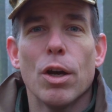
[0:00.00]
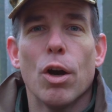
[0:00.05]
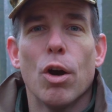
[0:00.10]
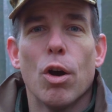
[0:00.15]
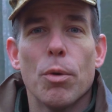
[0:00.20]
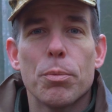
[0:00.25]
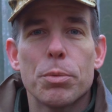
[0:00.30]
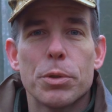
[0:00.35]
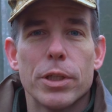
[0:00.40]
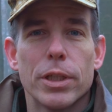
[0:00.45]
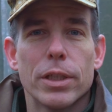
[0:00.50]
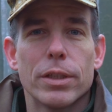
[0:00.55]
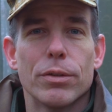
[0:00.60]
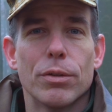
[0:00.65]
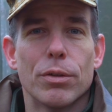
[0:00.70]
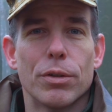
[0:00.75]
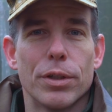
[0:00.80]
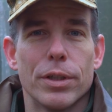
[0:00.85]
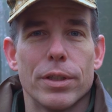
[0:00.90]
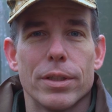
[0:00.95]

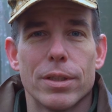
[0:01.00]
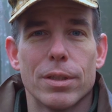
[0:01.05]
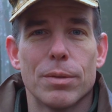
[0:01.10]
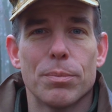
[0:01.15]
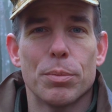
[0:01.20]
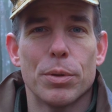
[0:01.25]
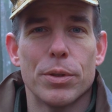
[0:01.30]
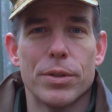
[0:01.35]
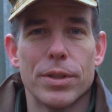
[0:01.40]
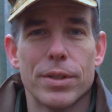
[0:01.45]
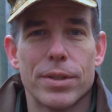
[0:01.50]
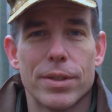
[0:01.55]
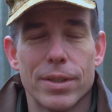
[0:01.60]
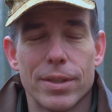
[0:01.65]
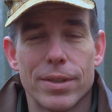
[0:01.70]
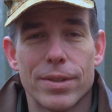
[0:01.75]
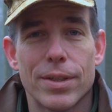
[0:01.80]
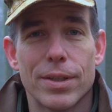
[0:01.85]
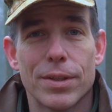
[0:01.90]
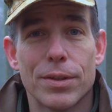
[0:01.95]
object-oriented
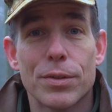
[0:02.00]
persistence.